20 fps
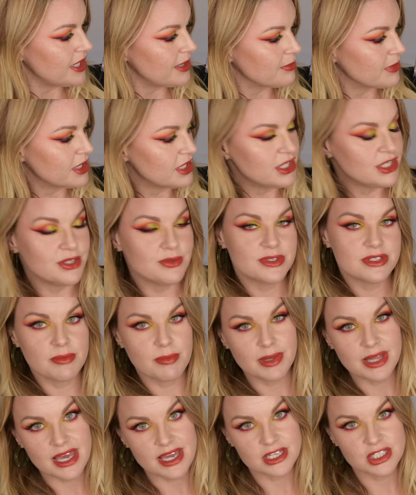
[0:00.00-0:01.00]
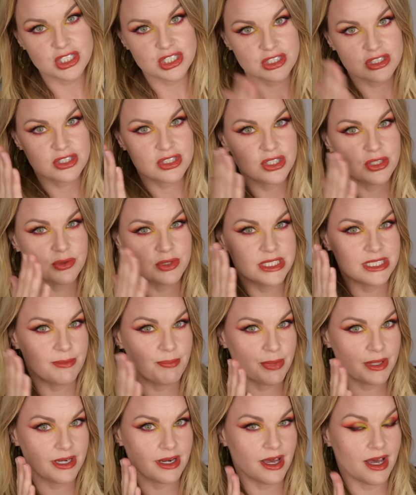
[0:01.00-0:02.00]
I'm going to use the black just to
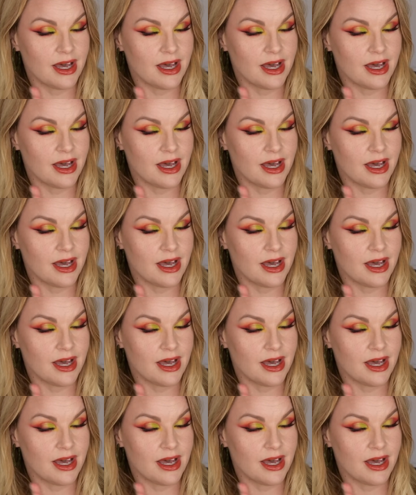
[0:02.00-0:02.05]
deepen